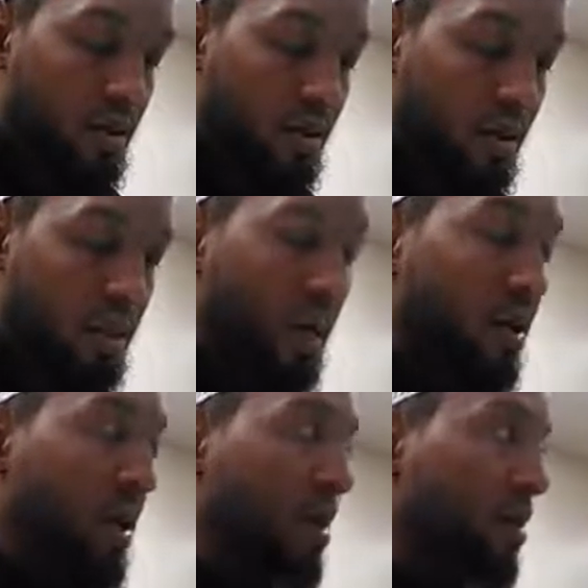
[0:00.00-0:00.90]

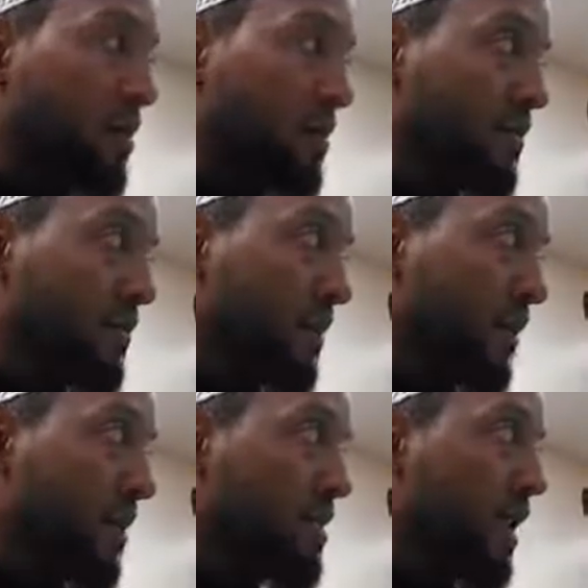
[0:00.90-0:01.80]
Yahya.
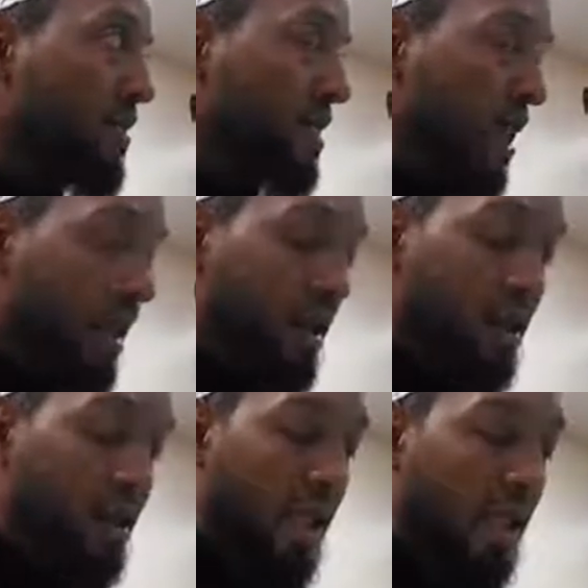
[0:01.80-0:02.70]
His name is
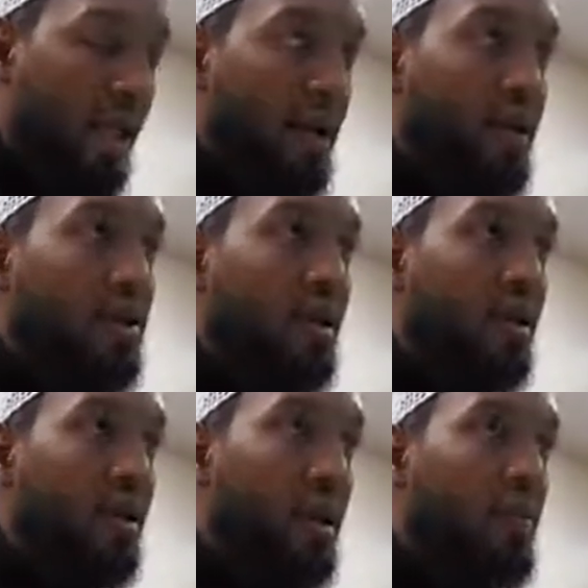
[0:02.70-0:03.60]
Yahya. His
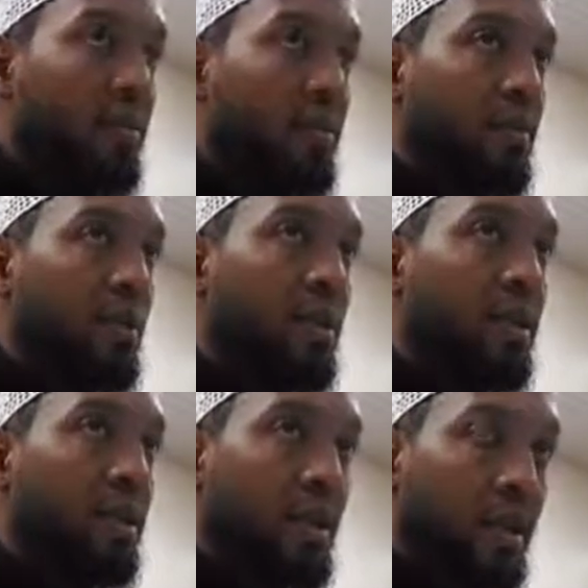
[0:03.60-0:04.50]
nickname,
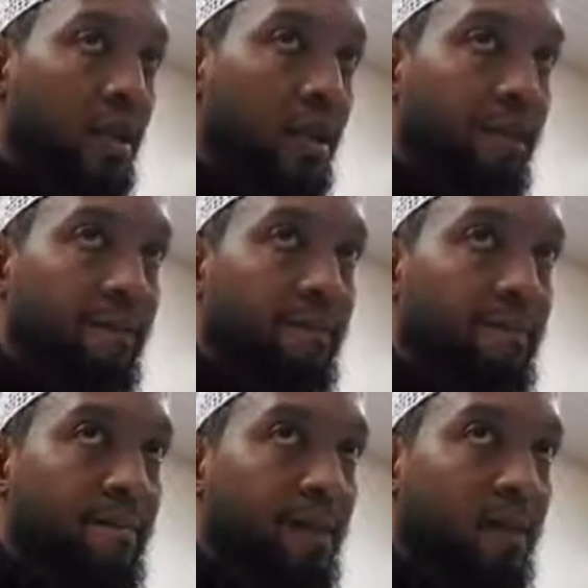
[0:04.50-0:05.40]
Muhyiddin.
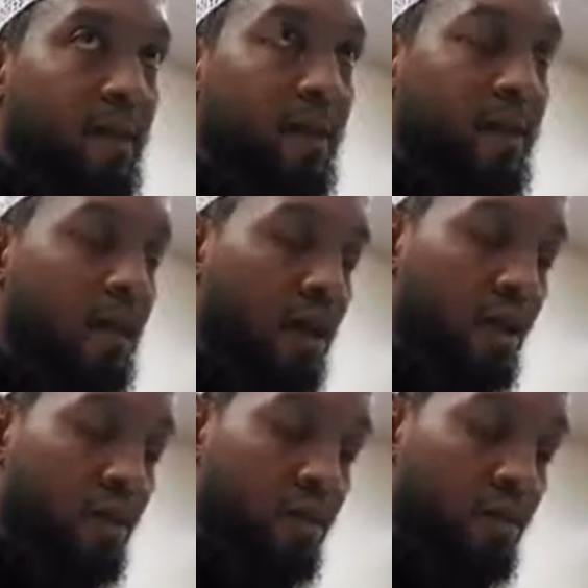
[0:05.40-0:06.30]
His
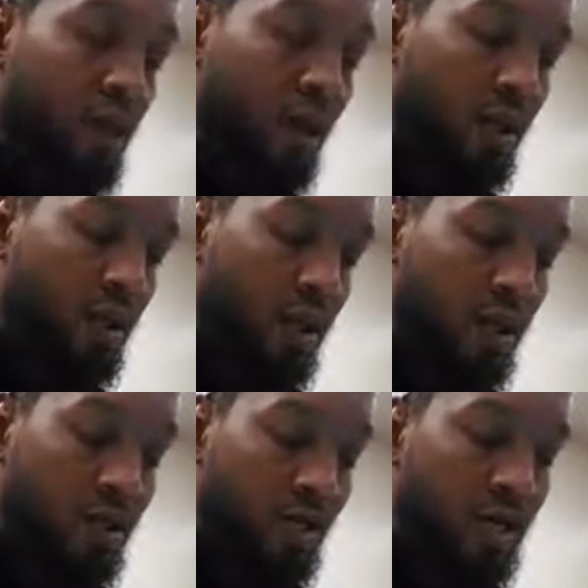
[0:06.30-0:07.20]
nickname,
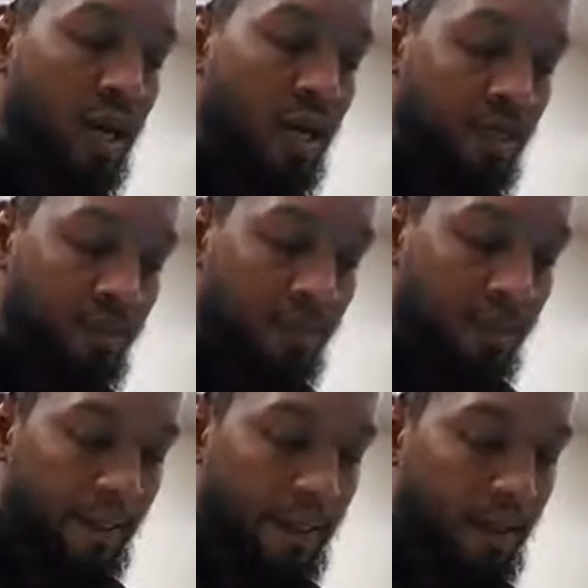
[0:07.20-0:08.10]
Muhyiddin al-Alam.
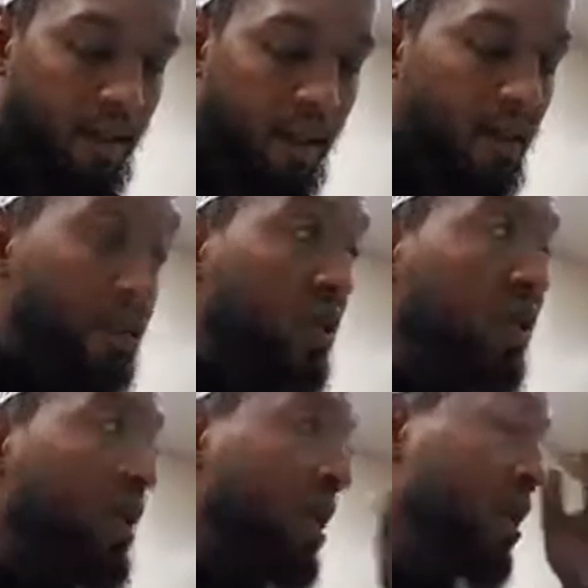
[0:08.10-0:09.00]
His
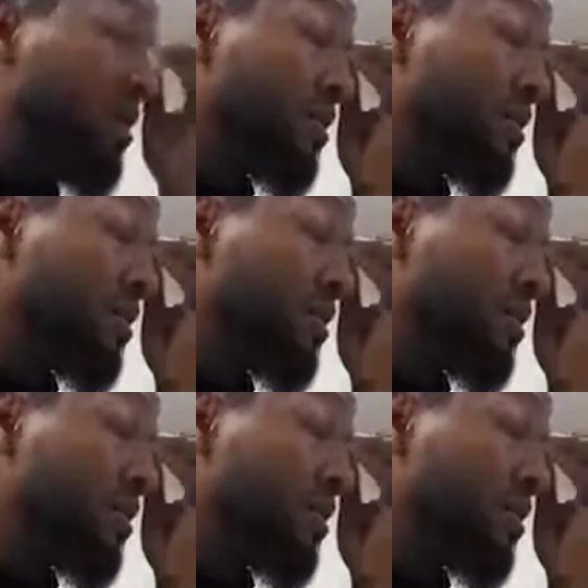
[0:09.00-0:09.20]
kunya,